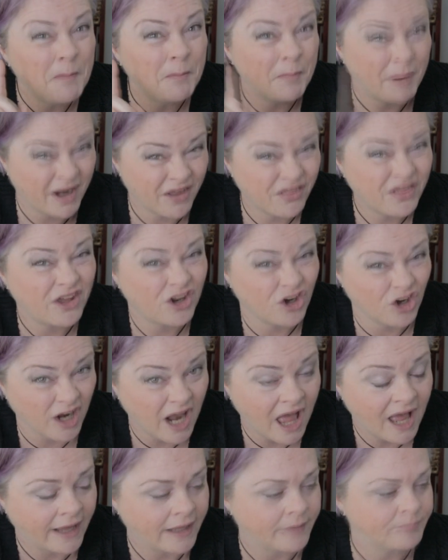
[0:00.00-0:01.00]
but I think you're
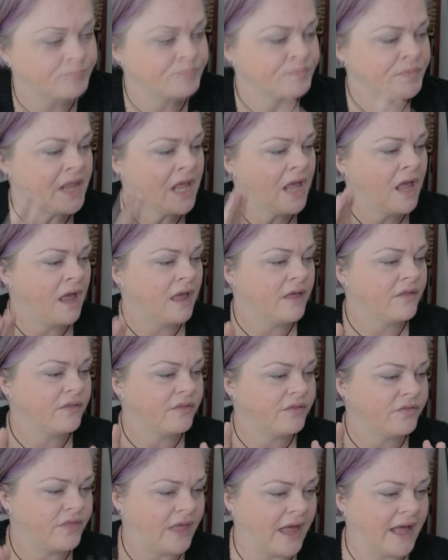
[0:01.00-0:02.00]
lying.
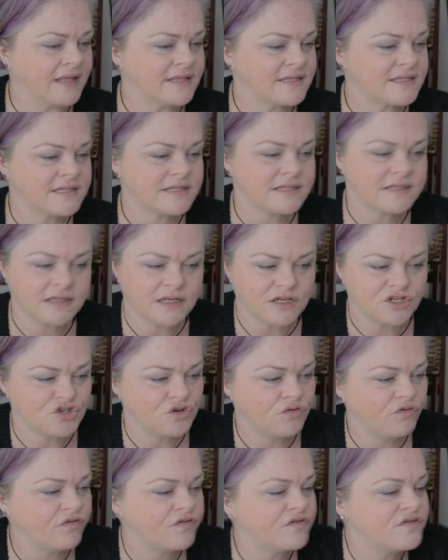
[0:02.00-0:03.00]
That's because
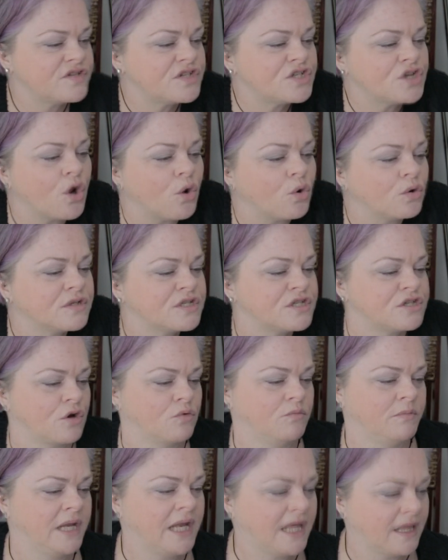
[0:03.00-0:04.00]
you've told
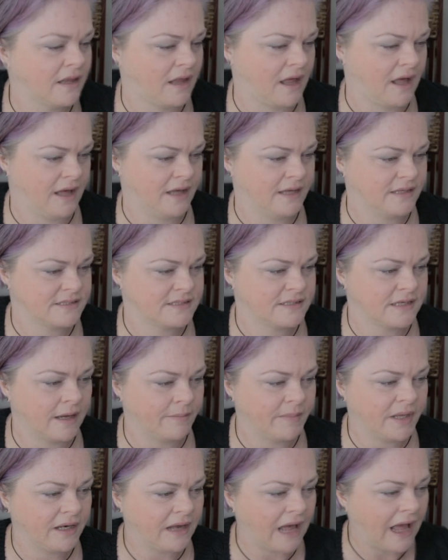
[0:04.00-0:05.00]
so many lies. I
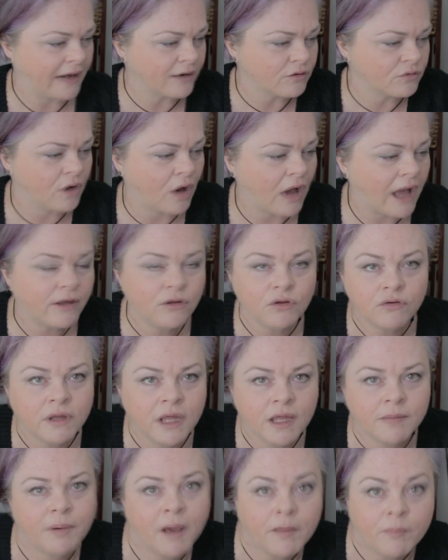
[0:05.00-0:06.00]
mean, I don't know how you
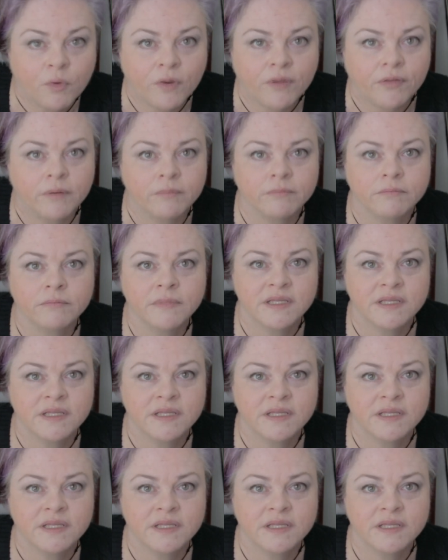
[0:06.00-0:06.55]
keep up with them.